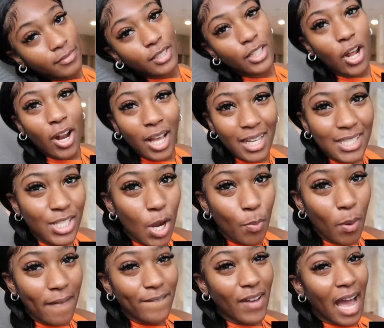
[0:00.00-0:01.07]
You know, like a
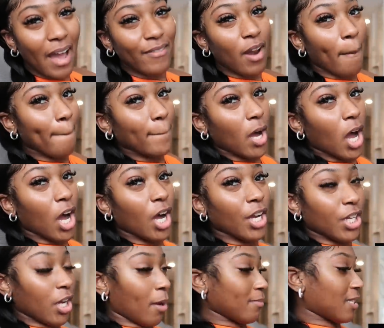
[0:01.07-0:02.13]
0.5 number,
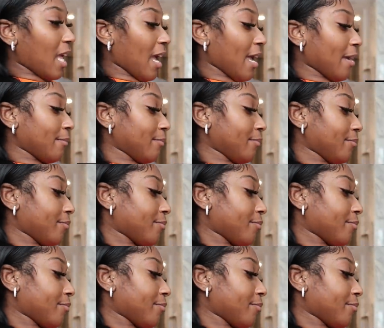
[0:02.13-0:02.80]
you know what I'm saying?